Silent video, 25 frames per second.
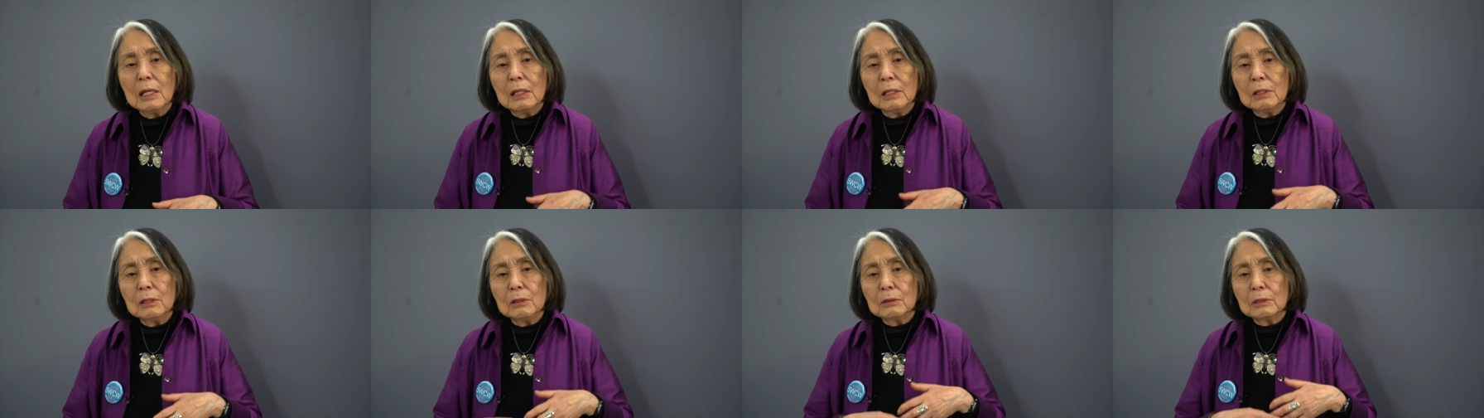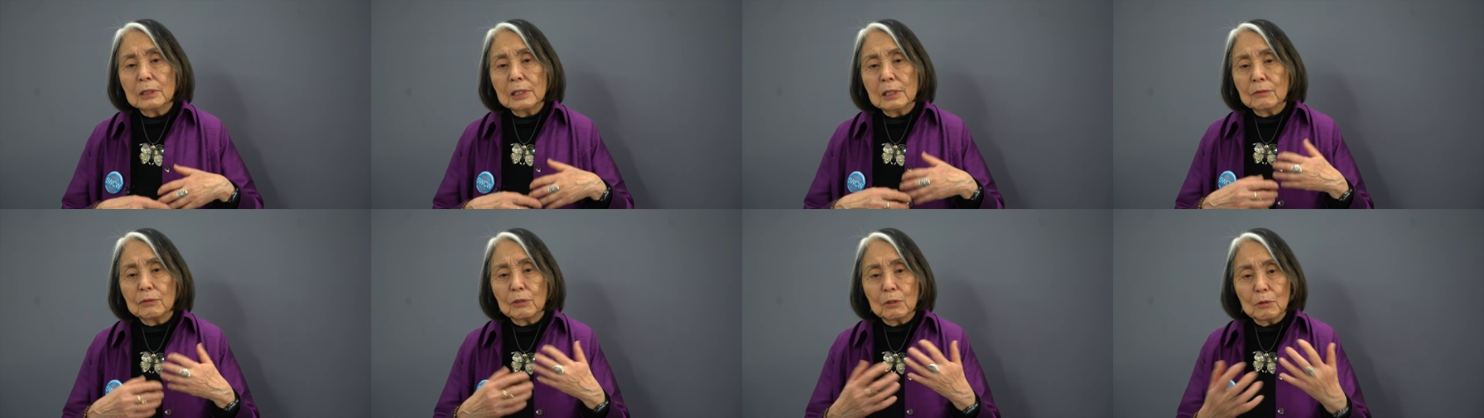you
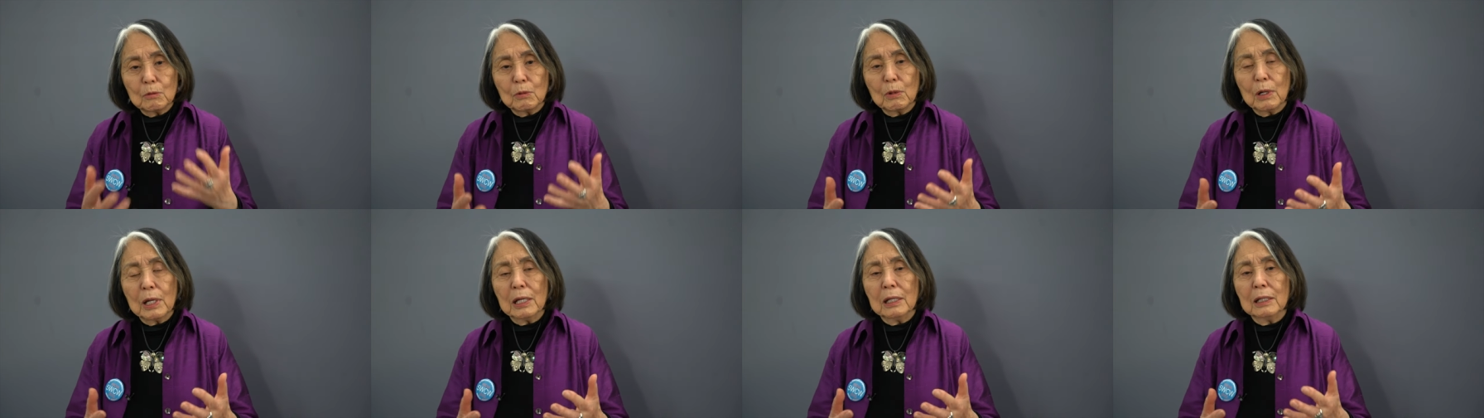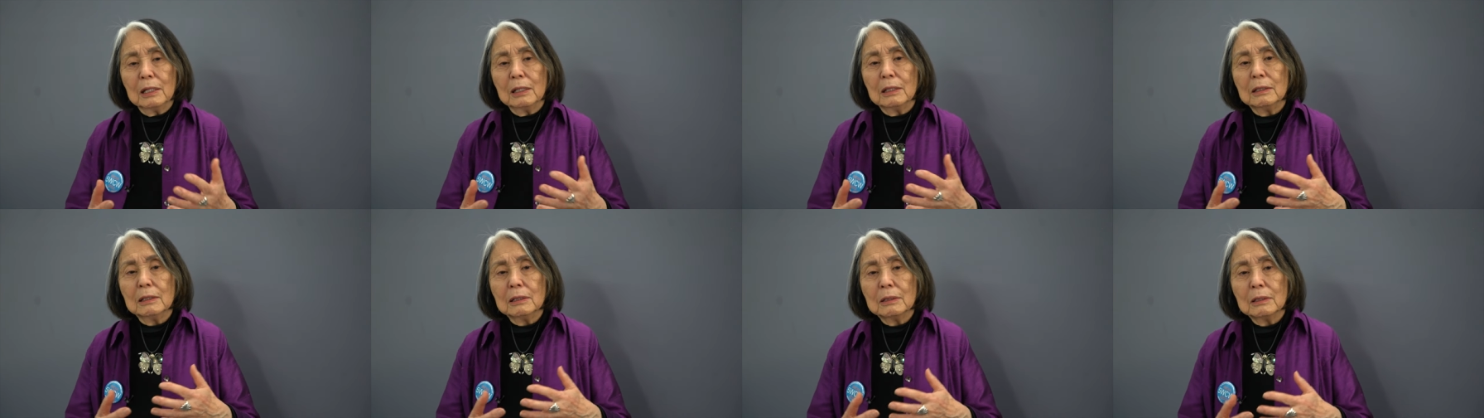give
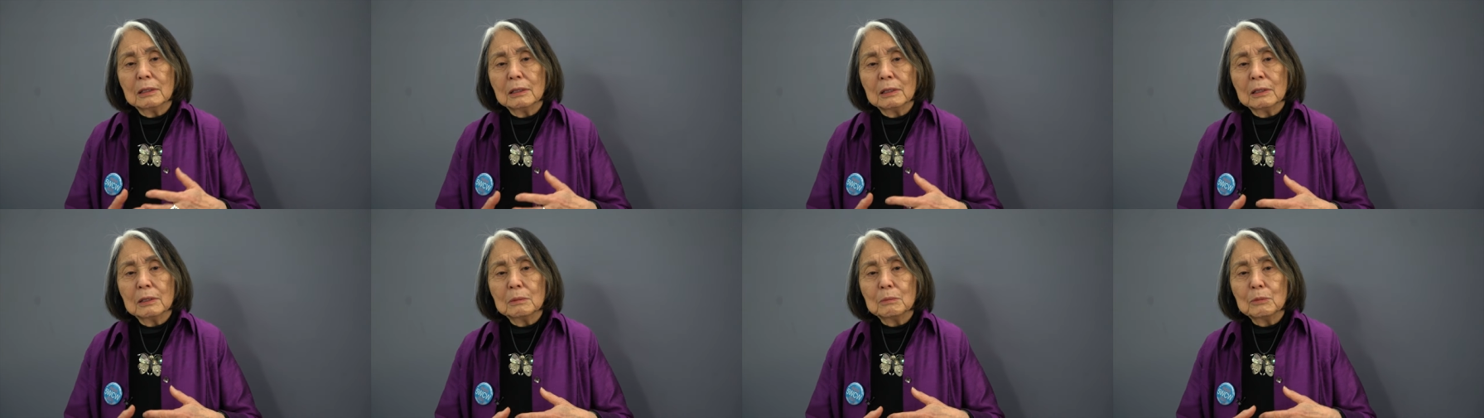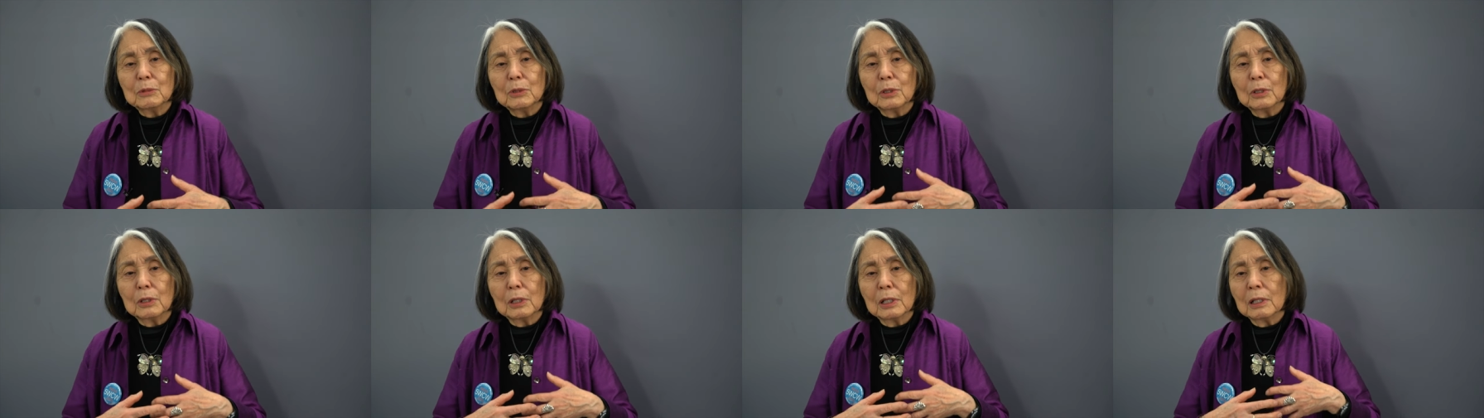away, the
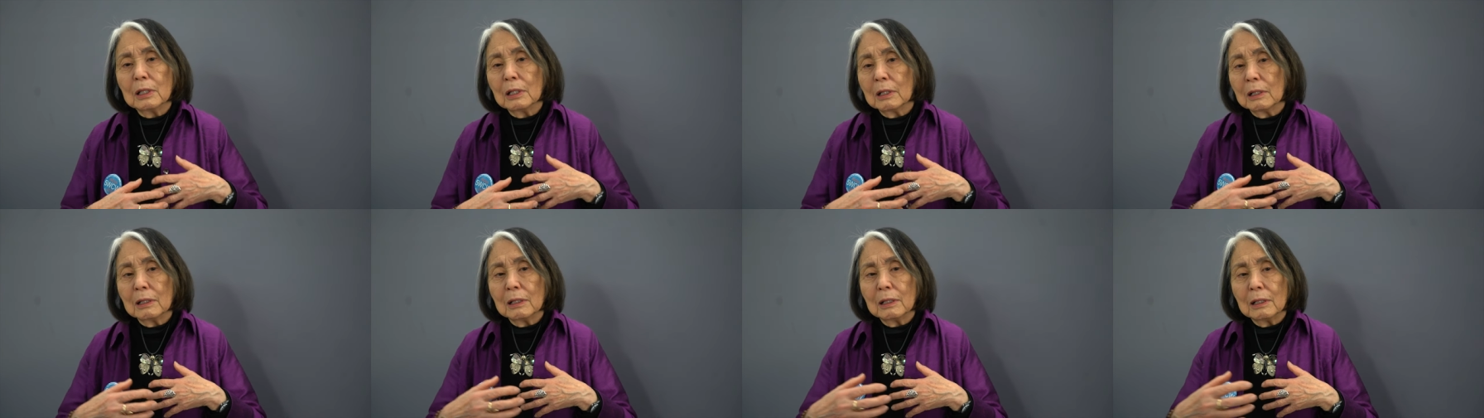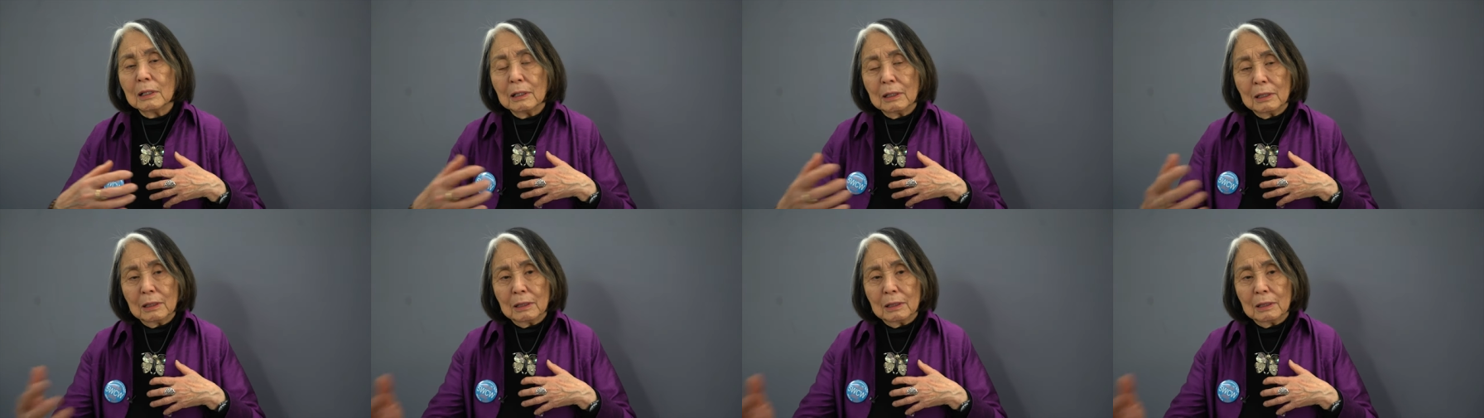more